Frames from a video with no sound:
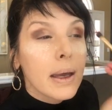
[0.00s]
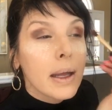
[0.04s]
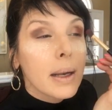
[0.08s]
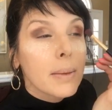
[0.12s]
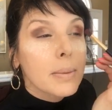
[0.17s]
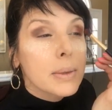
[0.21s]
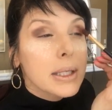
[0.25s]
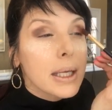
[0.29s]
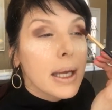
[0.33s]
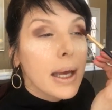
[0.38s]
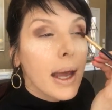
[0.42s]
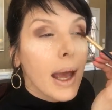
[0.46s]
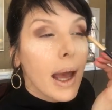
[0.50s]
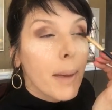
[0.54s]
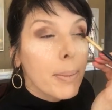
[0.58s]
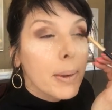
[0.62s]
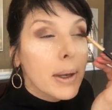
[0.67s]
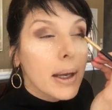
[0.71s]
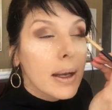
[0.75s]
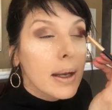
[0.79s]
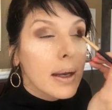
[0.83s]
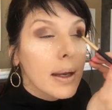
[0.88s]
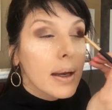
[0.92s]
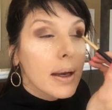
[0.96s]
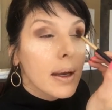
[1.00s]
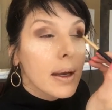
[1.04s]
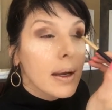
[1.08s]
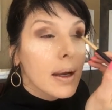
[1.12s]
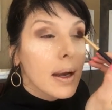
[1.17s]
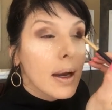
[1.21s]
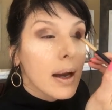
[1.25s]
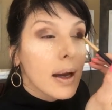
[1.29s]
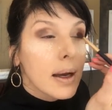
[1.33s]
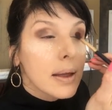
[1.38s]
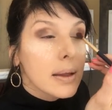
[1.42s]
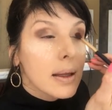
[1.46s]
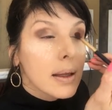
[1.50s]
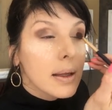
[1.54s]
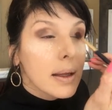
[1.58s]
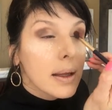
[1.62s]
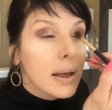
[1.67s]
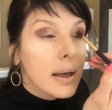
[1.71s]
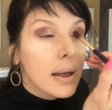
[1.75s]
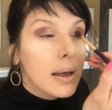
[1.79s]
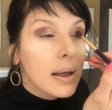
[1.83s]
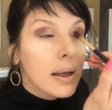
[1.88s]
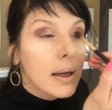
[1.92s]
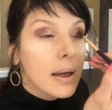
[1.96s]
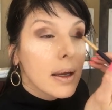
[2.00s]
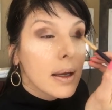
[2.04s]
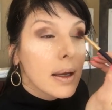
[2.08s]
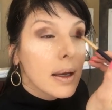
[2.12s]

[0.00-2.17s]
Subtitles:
And I'm tapping it in on the lid.